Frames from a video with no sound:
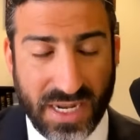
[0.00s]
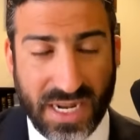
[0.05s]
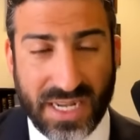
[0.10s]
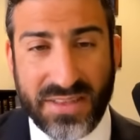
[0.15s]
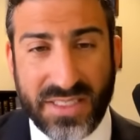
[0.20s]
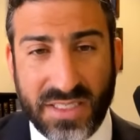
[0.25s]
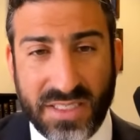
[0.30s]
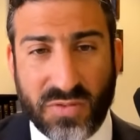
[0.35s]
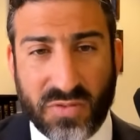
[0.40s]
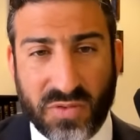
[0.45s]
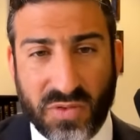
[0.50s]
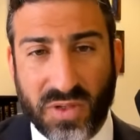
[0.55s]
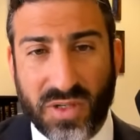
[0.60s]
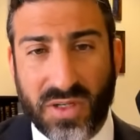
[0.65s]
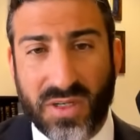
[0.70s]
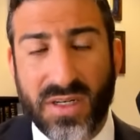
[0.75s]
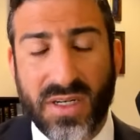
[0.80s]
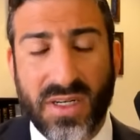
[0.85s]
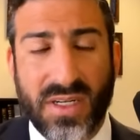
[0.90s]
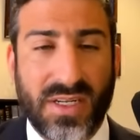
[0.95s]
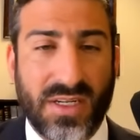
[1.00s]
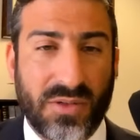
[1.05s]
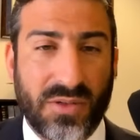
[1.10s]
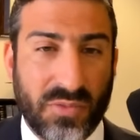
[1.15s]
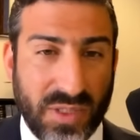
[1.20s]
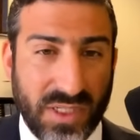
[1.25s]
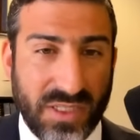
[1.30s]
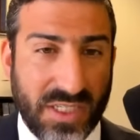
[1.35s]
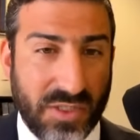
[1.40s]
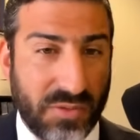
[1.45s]
And therefore,
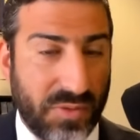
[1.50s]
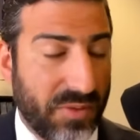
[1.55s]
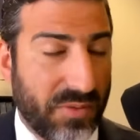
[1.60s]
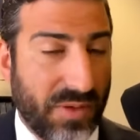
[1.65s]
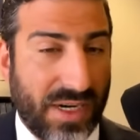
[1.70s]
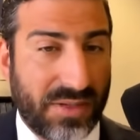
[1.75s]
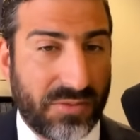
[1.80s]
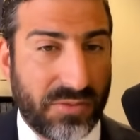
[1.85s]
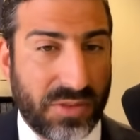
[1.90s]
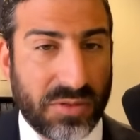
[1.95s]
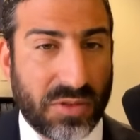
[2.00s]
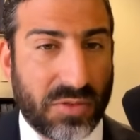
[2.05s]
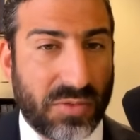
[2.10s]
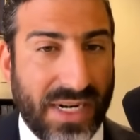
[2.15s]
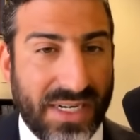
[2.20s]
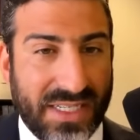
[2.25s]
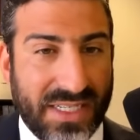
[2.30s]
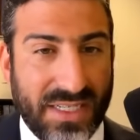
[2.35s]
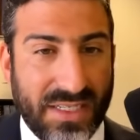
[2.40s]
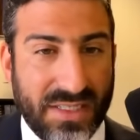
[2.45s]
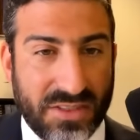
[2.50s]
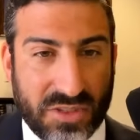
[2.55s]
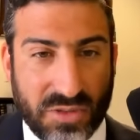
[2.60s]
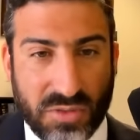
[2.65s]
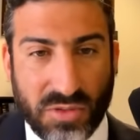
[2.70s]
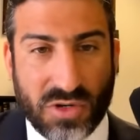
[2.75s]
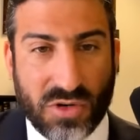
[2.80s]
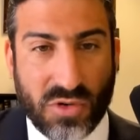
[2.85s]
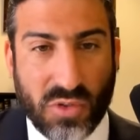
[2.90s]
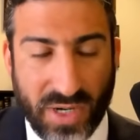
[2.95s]
really, we wanted, we were ready
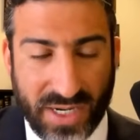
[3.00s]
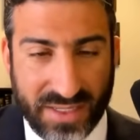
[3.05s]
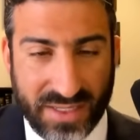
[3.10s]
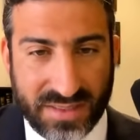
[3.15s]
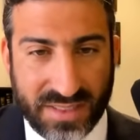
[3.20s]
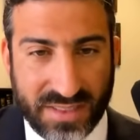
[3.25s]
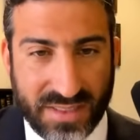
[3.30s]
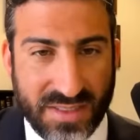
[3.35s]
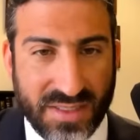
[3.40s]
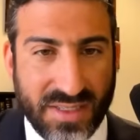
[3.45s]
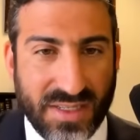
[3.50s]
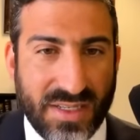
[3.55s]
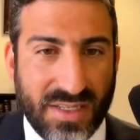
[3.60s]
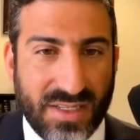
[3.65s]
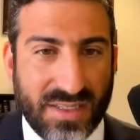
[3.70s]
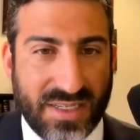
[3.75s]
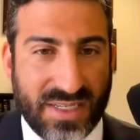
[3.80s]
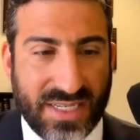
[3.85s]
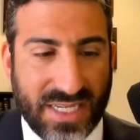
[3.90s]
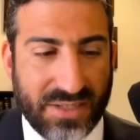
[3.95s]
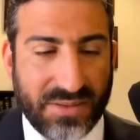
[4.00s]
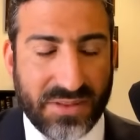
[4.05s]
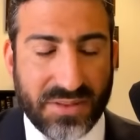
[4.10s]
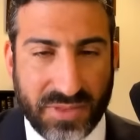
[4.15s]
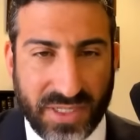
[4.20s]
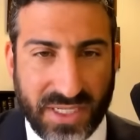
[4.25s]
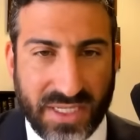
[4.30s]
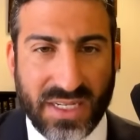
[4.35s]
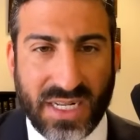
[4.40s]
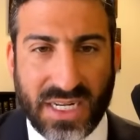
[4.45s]
to acquit Karen
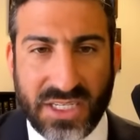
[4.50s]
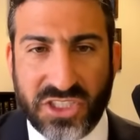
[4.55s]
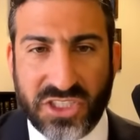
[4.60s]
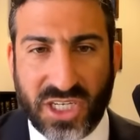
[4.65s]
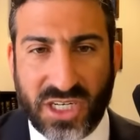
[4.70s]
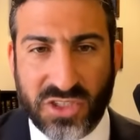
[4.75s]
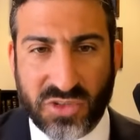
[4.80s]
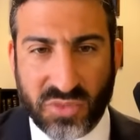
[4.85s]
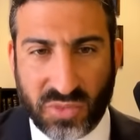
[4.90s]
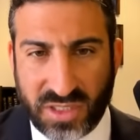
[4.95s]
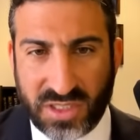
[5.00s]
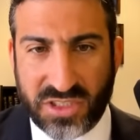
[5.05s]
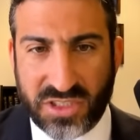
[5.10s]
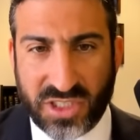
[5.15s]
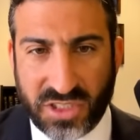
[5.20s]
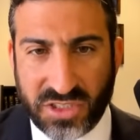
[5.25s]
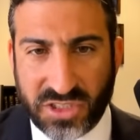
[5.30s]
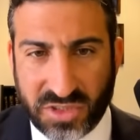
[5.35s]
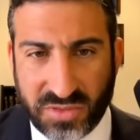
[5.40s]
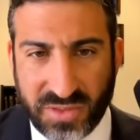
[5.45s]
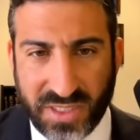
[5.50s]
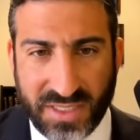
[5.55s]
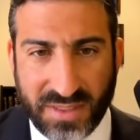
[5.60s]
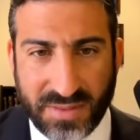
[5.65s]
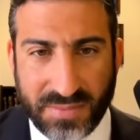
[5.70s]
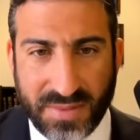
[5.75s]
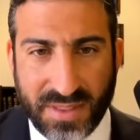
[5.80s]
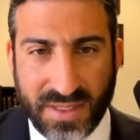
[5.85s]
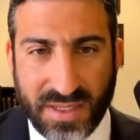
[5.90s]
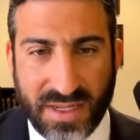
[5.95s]
Read on charge one and charge three.
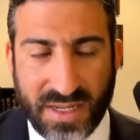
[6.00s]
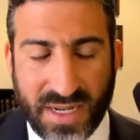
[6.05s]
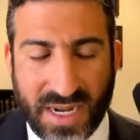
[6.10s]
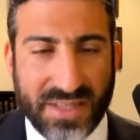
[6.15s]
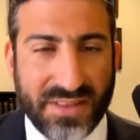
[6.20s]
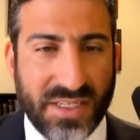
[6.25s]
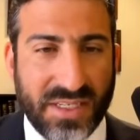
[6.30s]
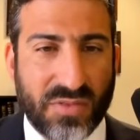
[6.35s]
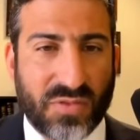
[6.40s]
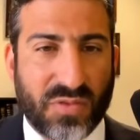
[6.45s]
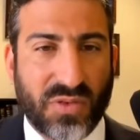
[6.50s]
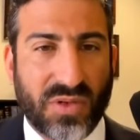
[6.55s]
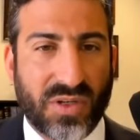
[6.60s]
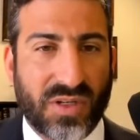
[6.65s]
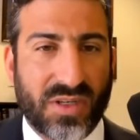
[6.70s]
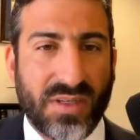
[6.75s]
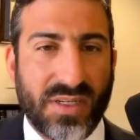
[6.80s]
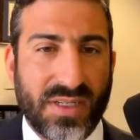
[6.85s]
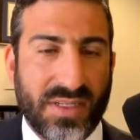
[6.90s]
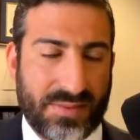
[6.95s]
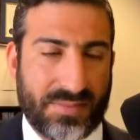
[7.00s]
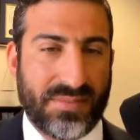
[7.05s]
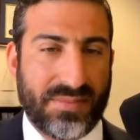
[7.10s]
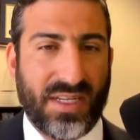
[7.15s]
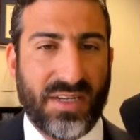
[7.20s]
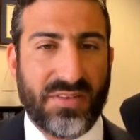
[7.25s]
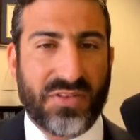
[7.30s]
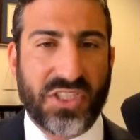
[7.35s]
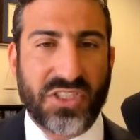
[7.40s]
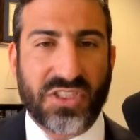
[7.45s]
And therefore,
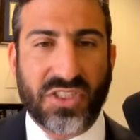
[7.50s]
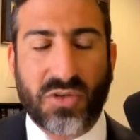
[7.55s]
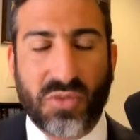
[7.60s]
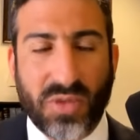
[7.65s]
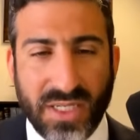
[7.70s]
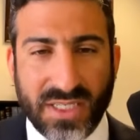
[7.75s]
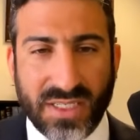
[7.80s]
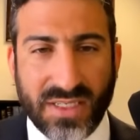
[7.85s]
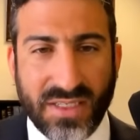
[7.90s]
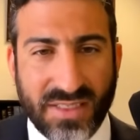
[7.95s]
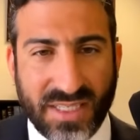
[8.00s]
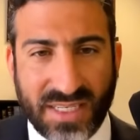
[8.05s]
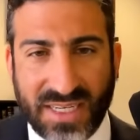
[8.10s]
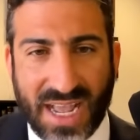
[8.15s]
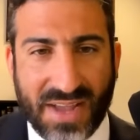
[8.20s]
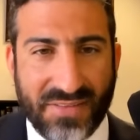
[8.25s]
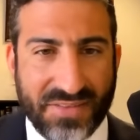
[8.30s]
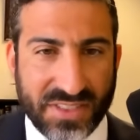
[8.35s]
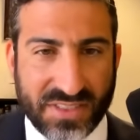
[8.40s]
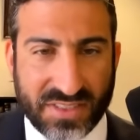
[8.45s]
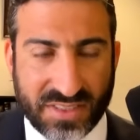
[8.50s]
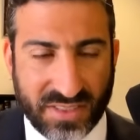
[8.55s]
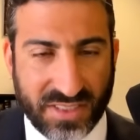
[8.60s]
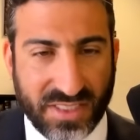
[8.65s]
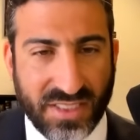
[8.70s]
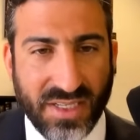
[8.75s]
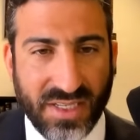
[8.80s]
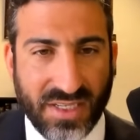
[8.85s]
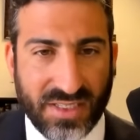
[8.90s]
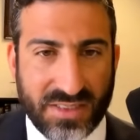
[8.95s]
if she's acquitted, then
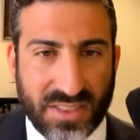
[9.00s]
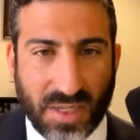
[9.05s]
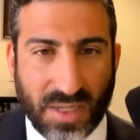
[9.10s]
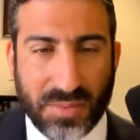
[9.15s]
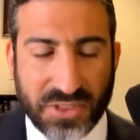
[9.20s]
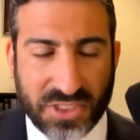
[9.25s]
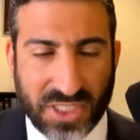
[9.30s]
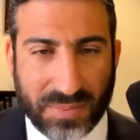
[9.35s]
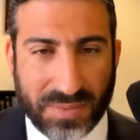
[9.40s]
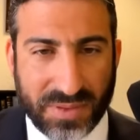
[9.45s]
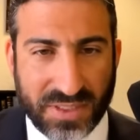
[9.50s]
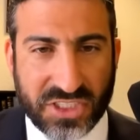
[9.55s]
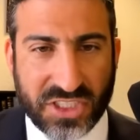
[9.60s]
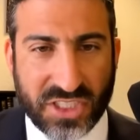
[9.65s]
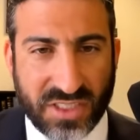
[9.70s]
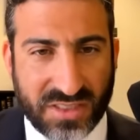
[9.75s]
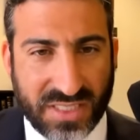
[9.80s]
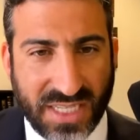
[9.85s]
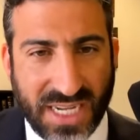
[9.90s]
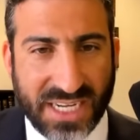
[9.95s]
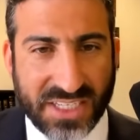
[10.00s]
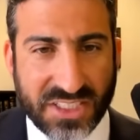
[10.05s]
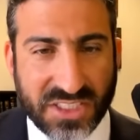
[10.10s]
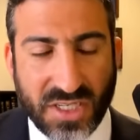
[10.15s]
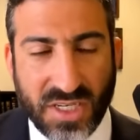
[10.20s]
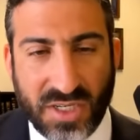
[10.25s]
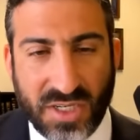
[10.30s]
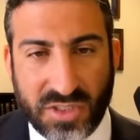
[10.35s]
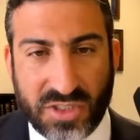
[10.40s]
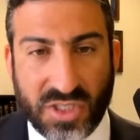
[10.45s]
obviously double jeopardy should
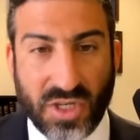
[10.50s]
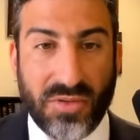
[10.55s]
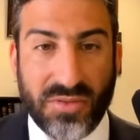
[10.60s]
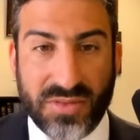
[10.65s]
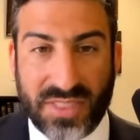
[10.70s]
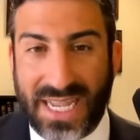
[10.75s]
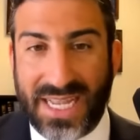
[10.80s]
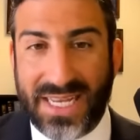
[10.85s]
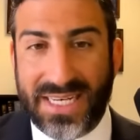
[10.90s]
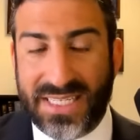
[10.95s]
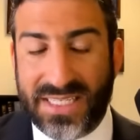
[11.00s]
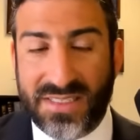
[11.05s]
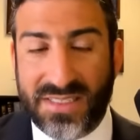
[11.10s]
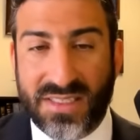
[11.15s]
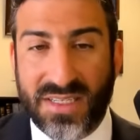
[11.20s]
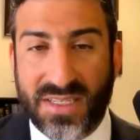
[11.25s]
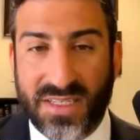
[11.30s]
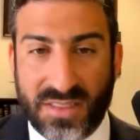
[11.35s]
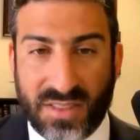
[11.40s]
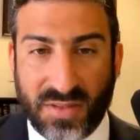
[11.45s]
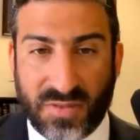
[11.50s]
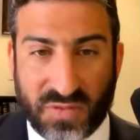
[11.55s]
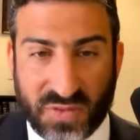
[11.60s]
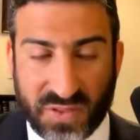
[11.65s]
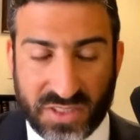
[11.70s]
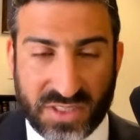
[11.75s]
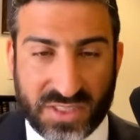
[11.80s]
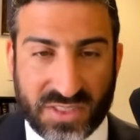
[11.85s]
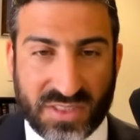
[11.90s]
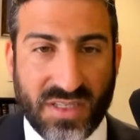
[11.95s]
attach. So that is the
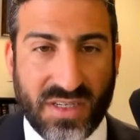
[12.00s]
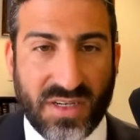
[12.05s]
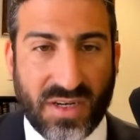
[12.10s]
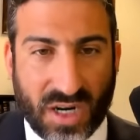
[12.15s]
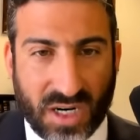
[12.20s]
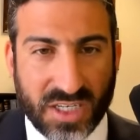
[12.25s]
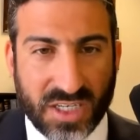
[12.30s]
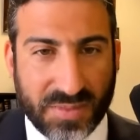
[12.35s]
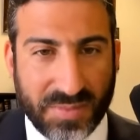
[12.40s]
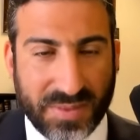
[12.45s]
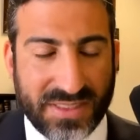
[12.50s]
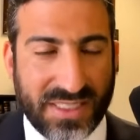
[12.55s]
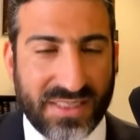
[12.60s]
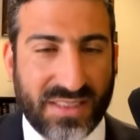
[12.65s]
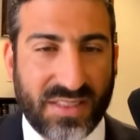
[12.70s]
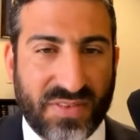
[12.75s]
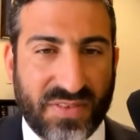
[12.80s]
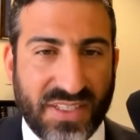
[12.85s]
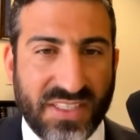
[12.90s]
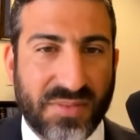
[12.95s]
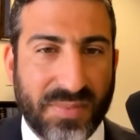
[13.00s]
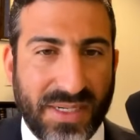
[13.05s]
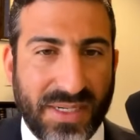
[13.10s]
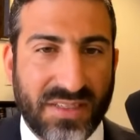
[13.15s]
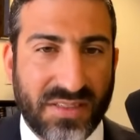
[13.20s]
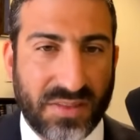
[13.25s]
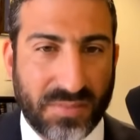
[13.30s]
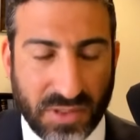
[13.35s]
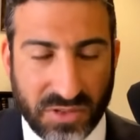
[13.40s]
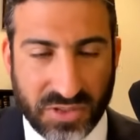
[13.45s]
first argument that the defense made
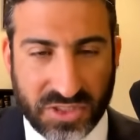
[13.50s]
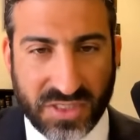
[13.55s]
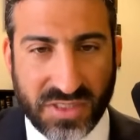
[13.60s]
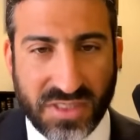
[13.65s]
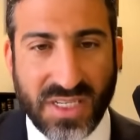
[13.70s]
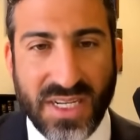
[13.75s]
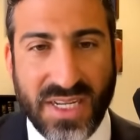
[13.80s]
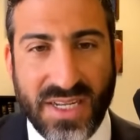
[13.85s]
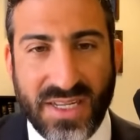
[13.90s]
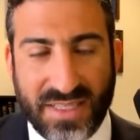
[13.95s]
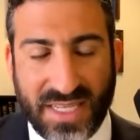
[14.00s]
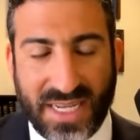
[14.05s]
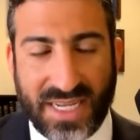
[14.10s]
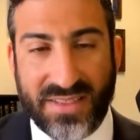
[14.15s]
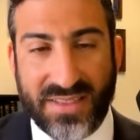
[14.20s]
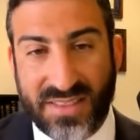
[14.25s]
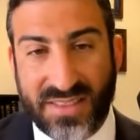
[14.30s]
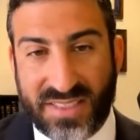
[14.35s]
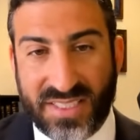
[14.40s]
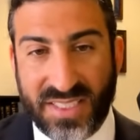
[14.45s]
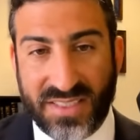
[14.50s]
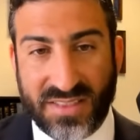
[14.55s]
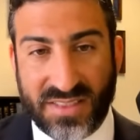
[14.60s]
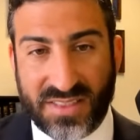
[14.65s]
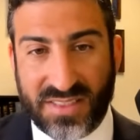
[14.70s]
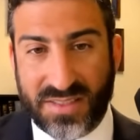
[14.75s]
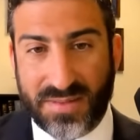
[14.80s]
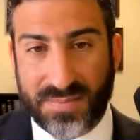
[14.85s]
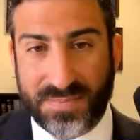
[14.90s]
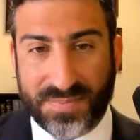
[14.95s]
in their motions, that
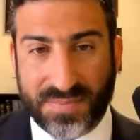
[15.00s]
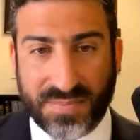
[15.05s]
since